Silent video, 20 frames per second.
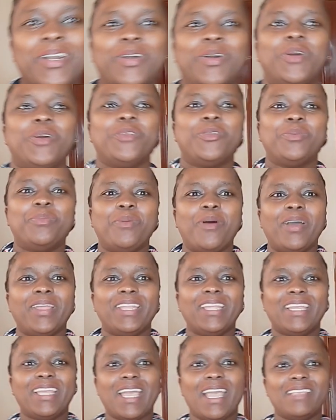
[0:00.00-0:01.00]
Good
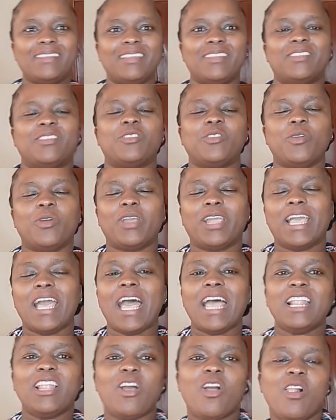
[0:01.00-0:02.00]
morning, guys. It's your
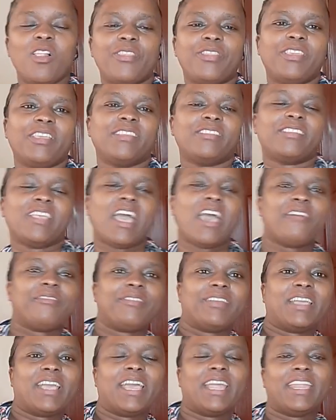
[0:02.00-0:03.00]
girl, all things
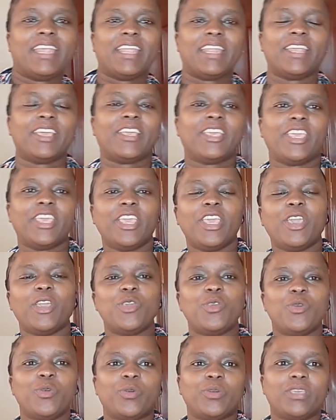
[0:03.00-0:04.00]
Africa, Nana
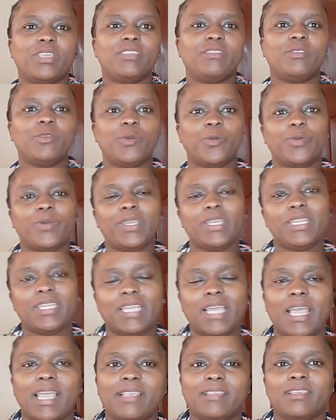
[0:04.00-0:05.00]
here, your kissy
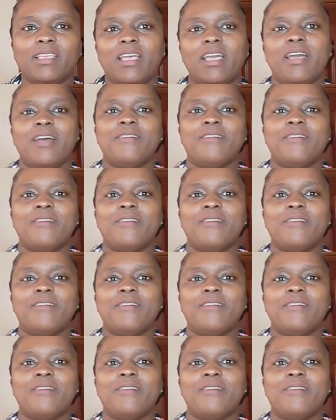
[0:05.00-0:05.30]
queen, guys.